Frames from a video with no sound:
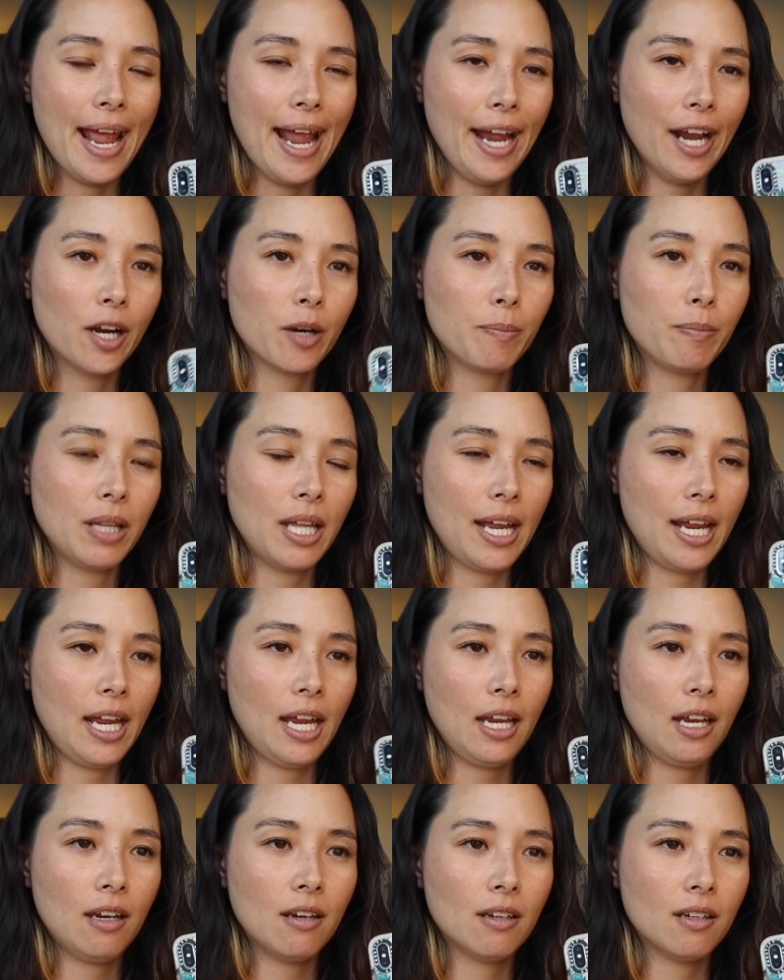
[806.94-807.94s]

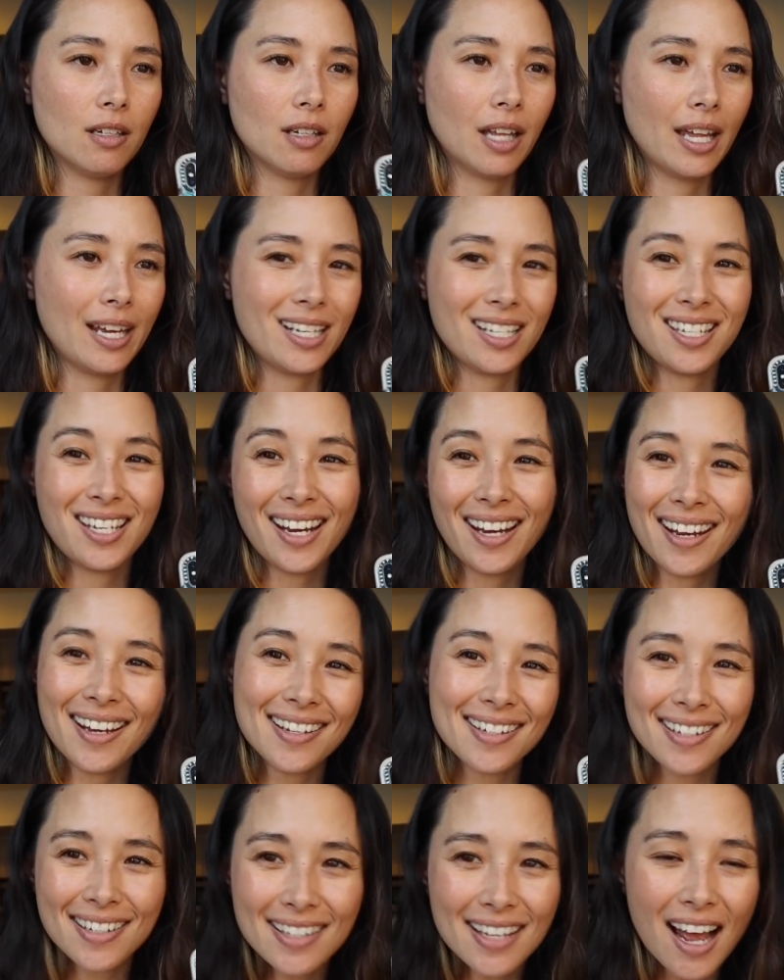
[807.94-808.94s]
airplane like
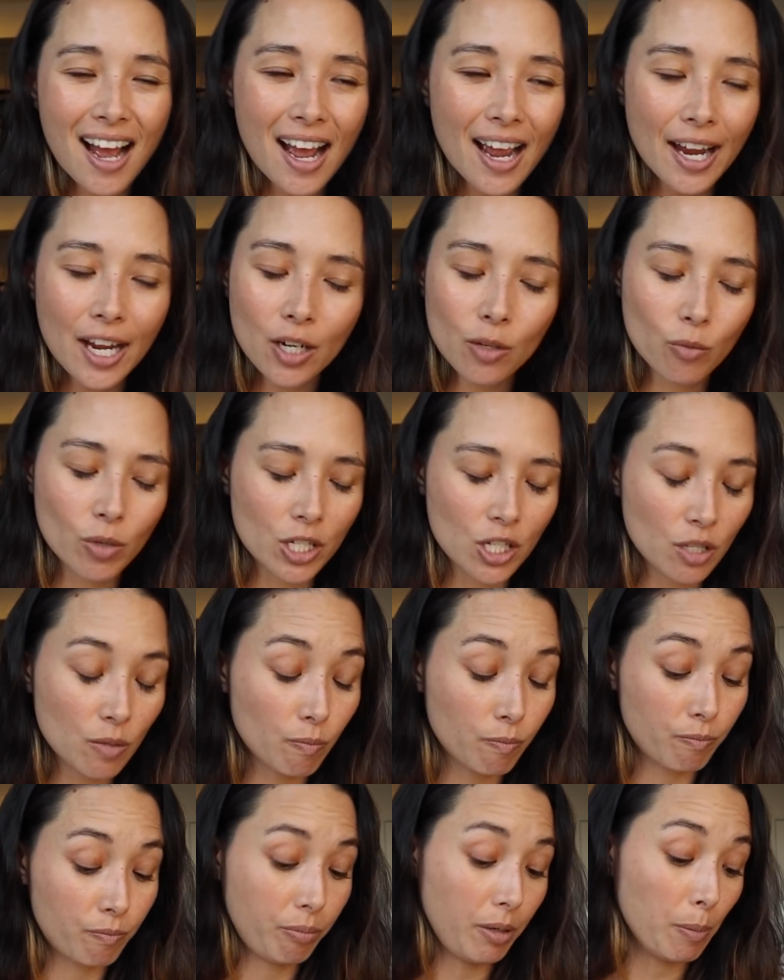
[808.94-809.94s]
ticket design, which
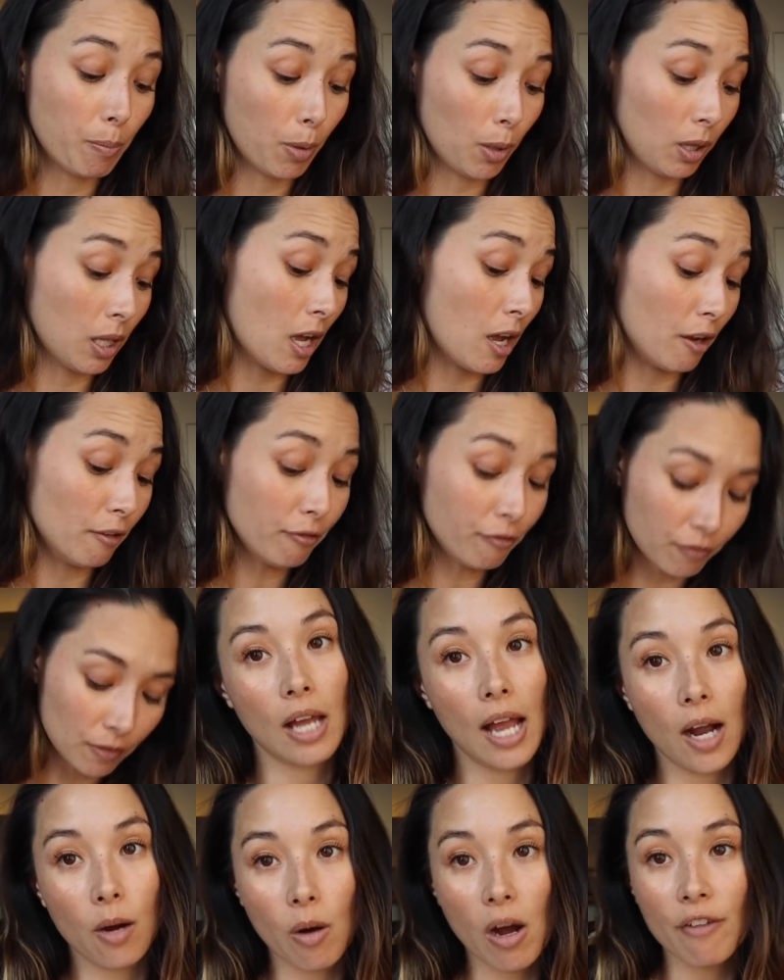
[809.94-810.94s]
people love.
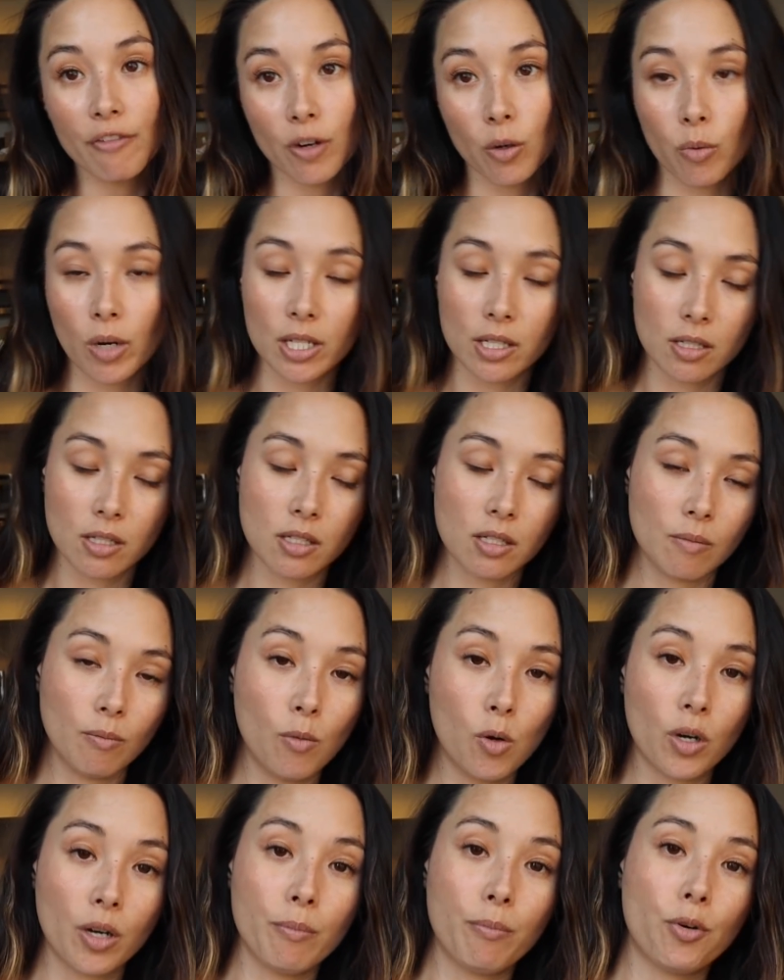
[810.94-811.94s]
However, what's
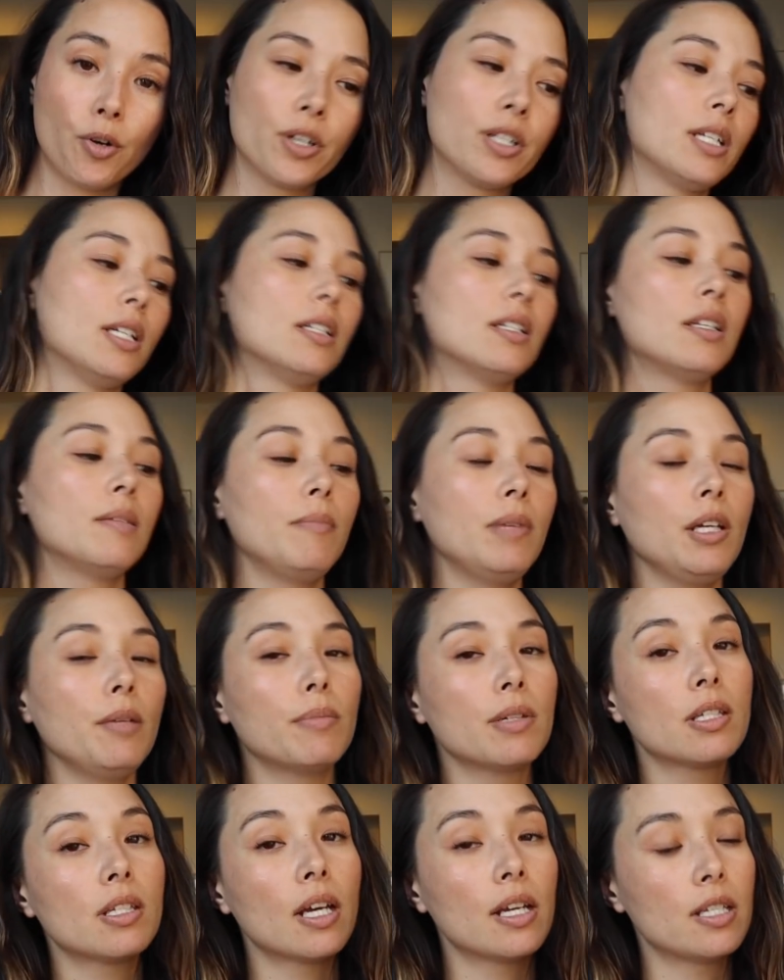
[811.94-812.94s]
more important to me
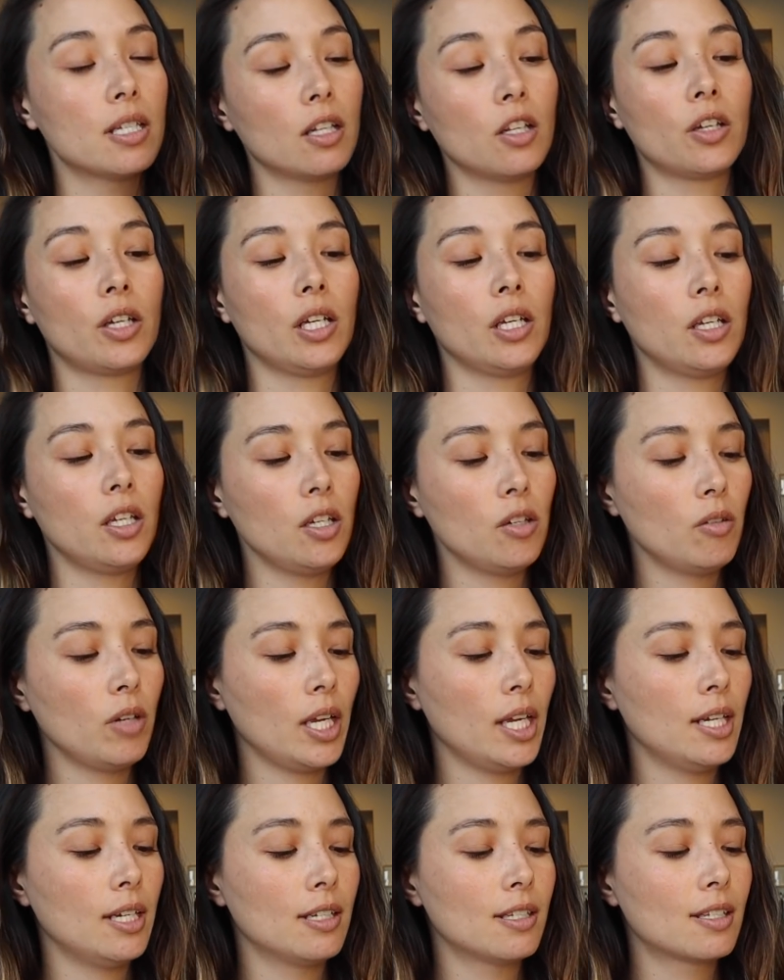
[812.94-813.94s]
besides it looking
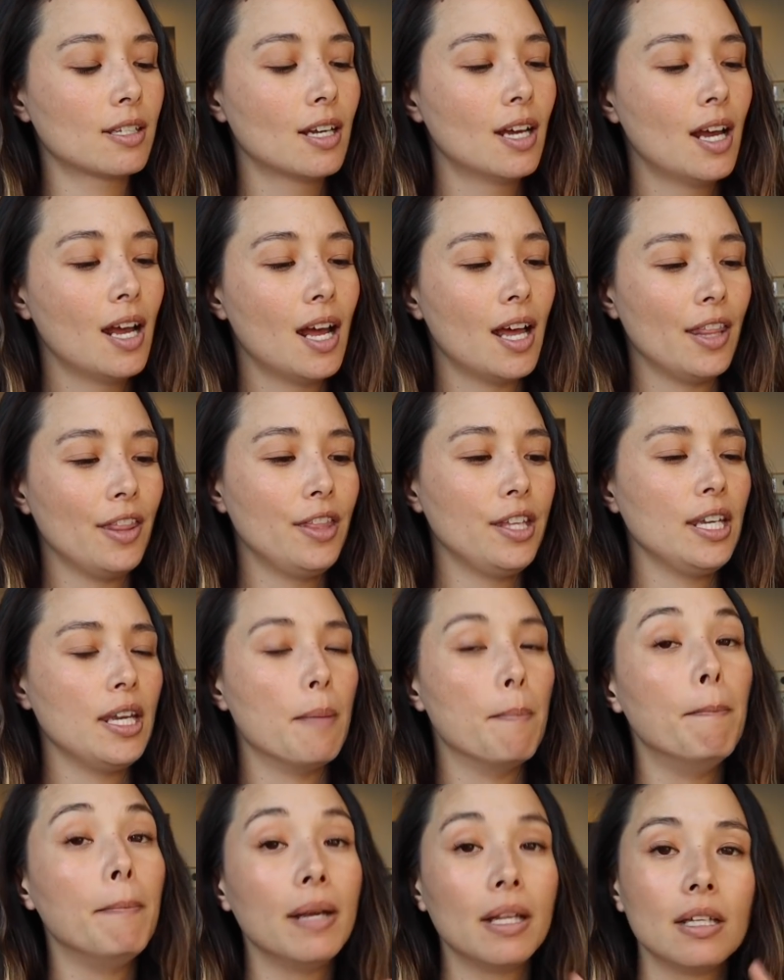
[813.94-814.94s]
cute is the
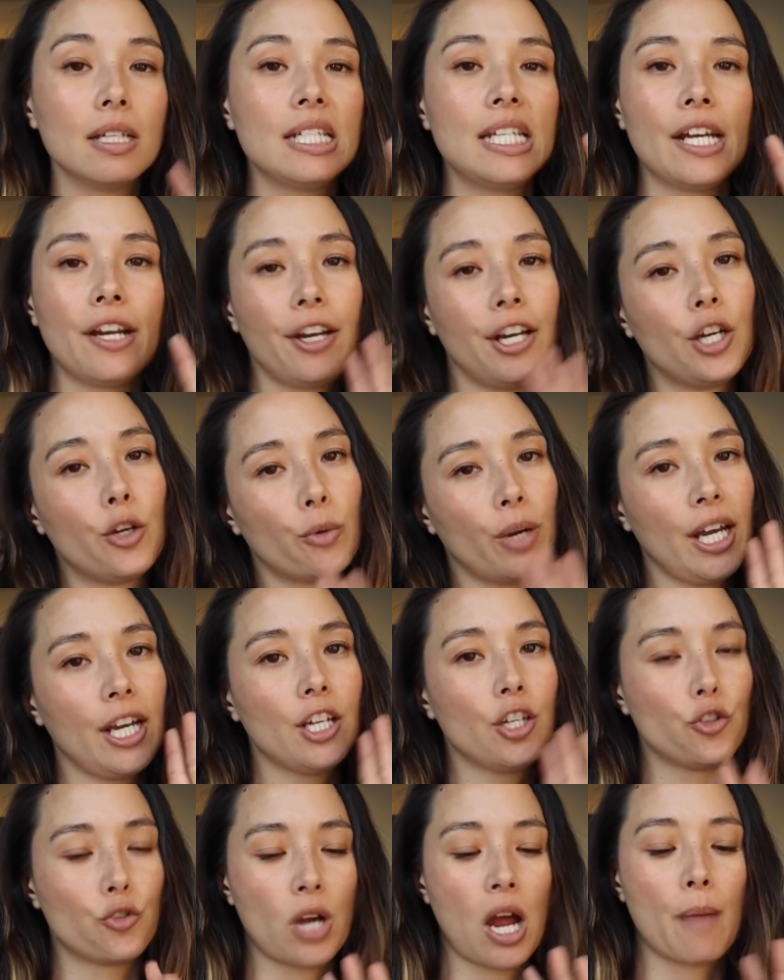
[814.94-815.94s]
military
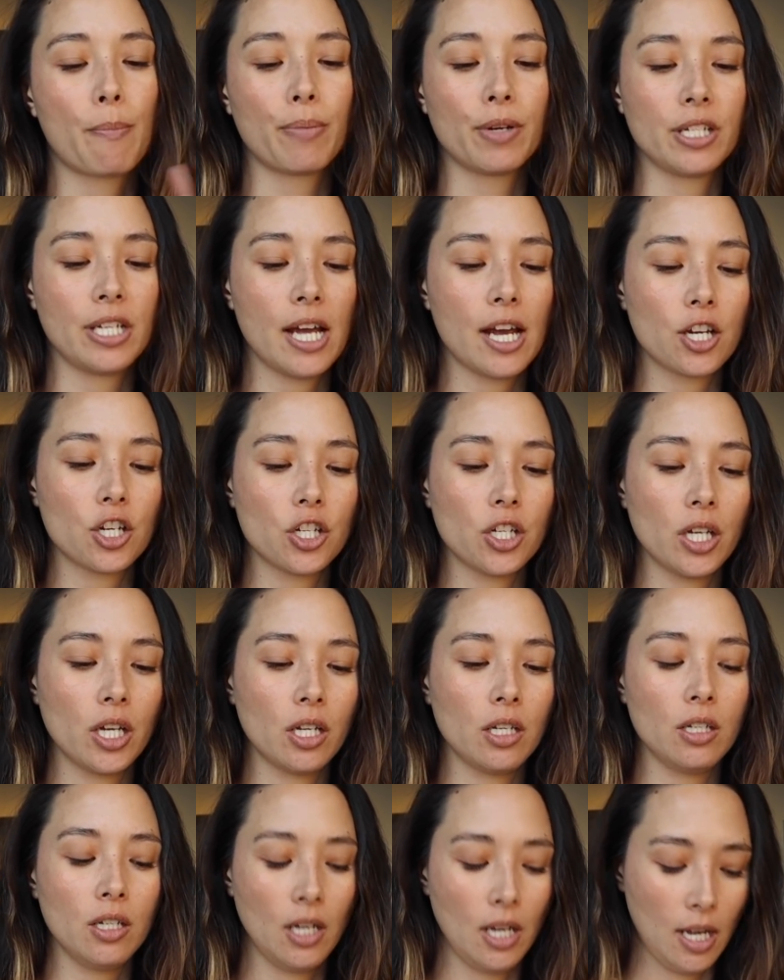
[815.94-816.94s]
grade drop
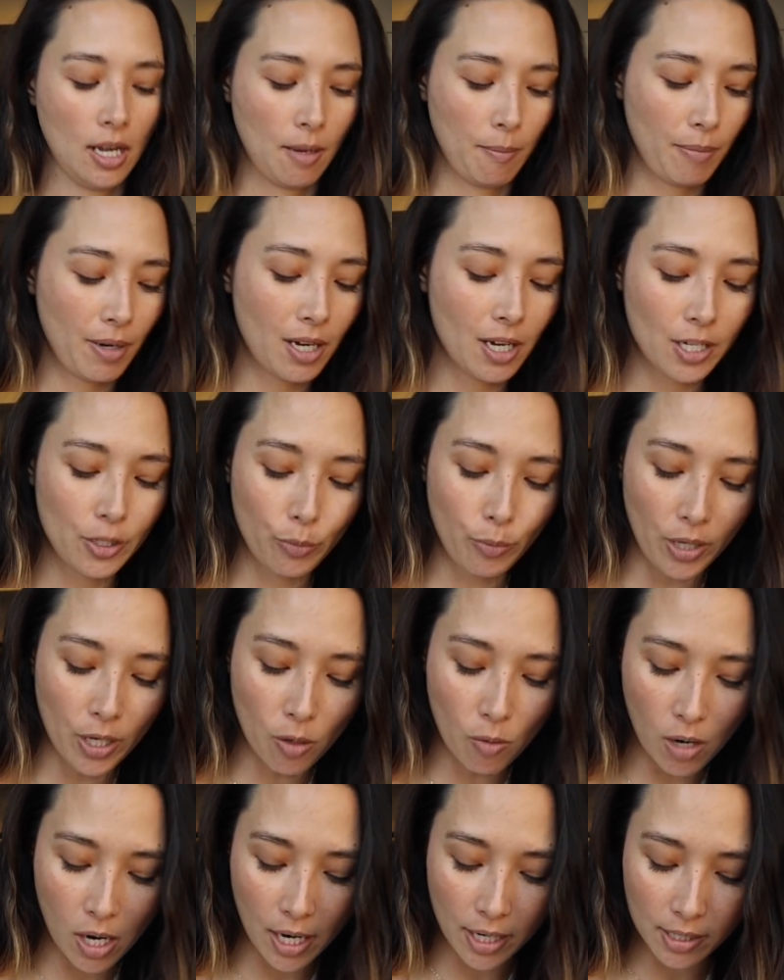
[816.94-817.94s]
protection, because we
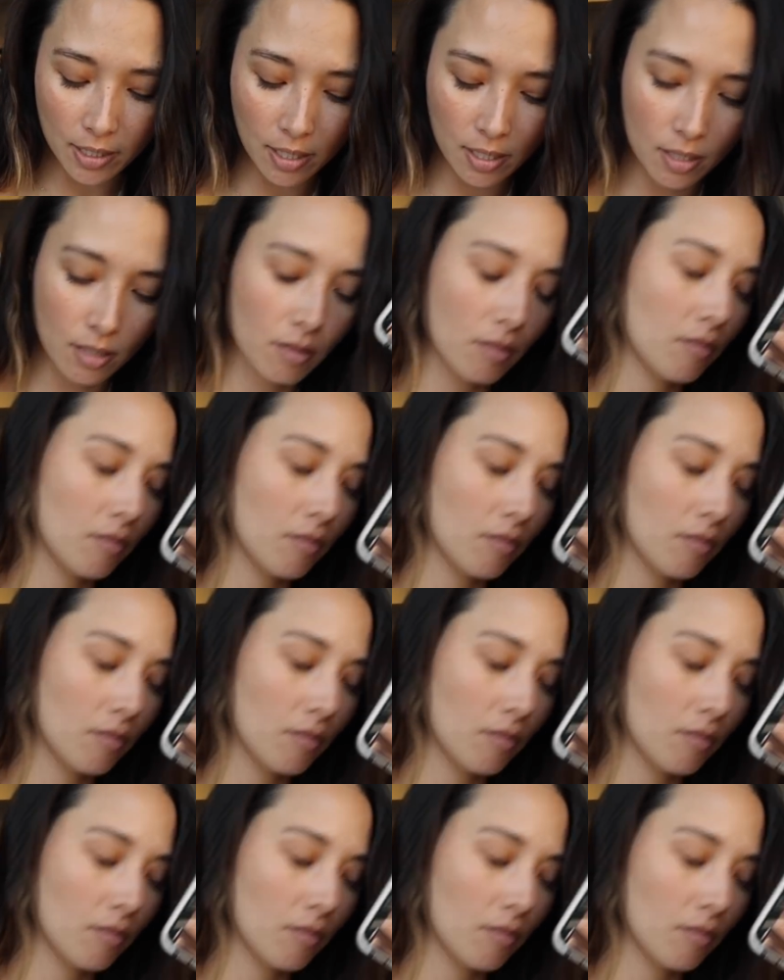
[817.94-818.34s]
don't want,